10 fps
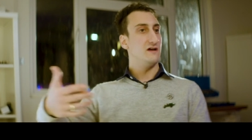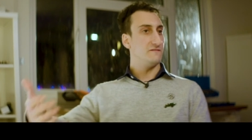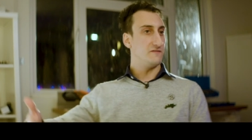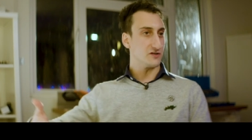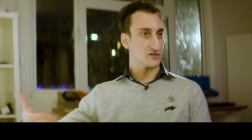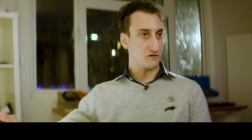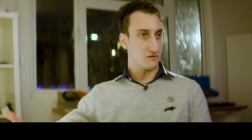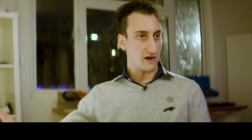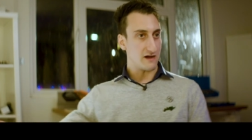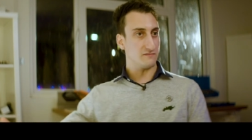first
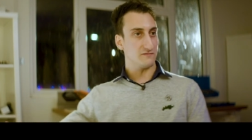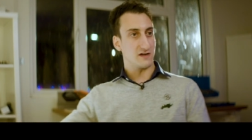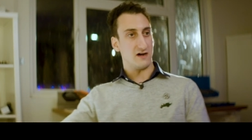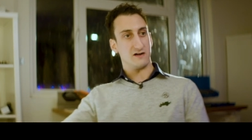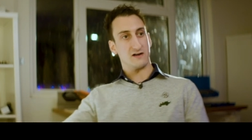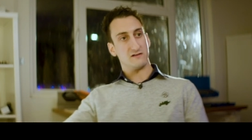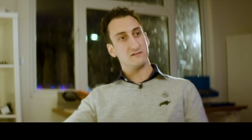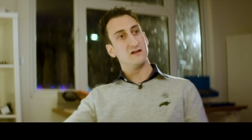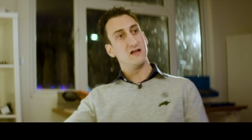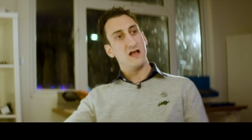roll out Kar-go,
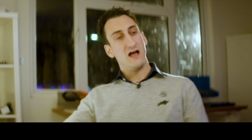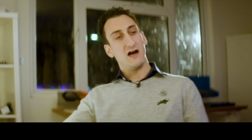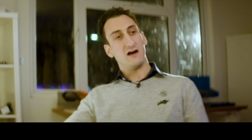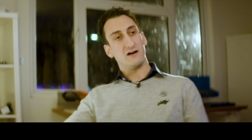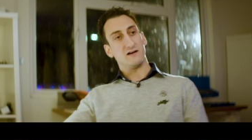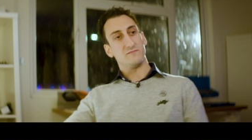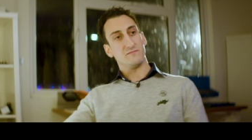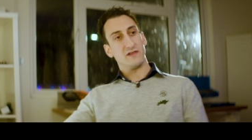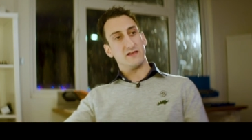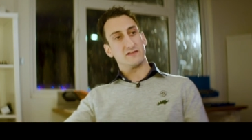
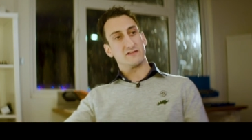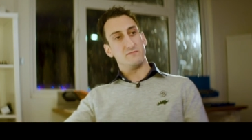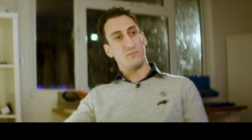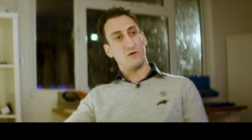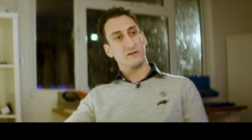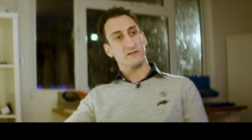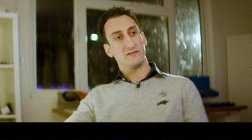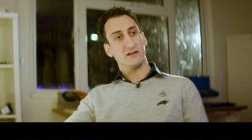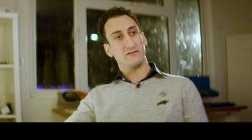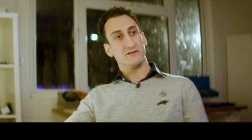it's important
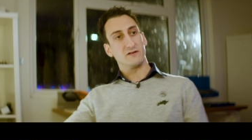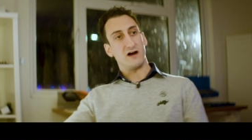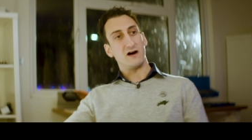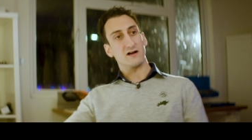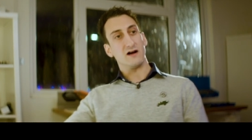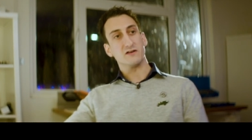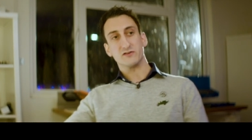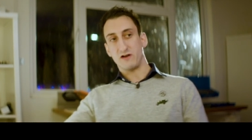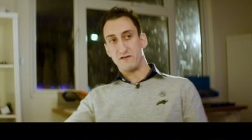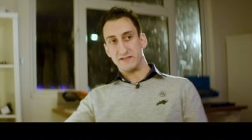that the car can't
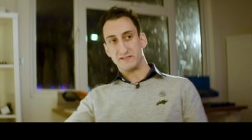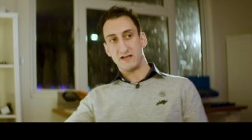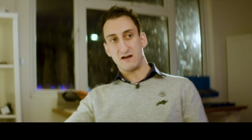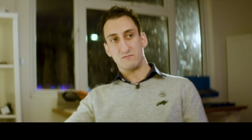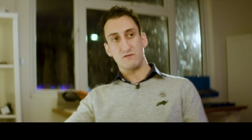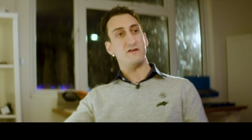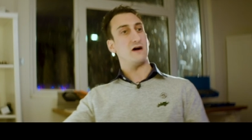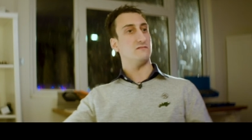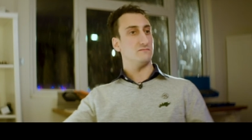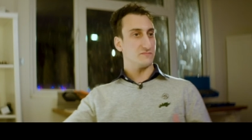drive itself
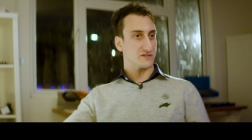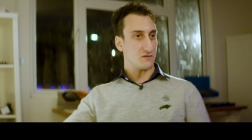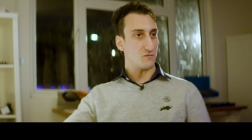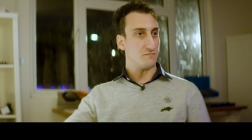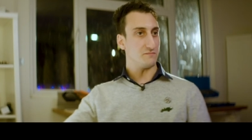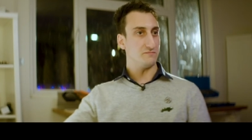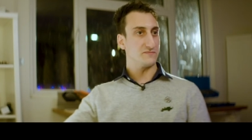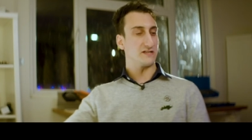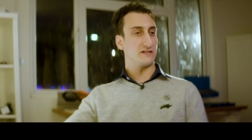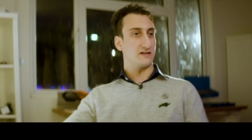without someone
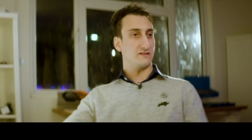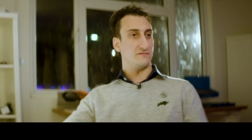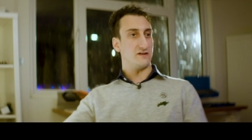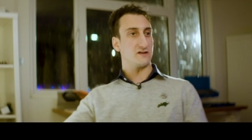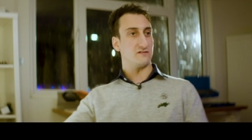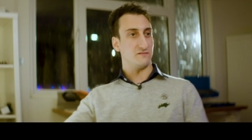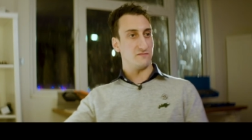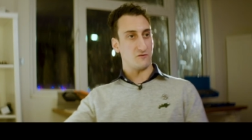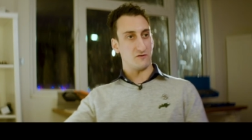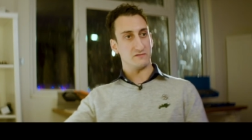sitting in the vehicle
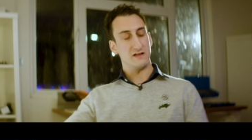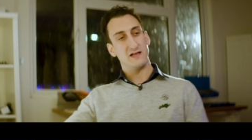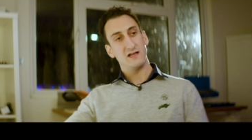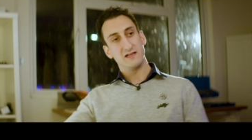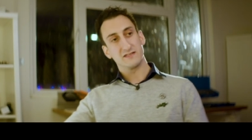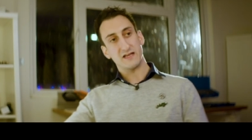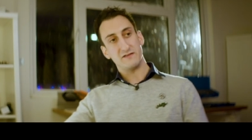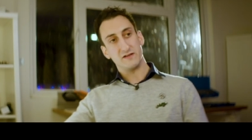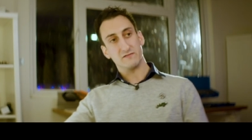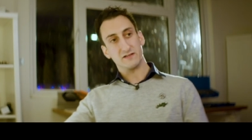for
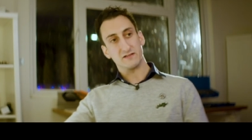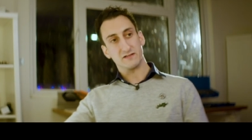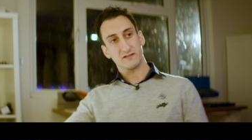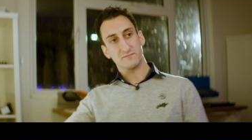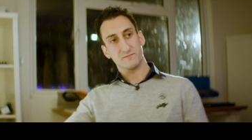safety reasons.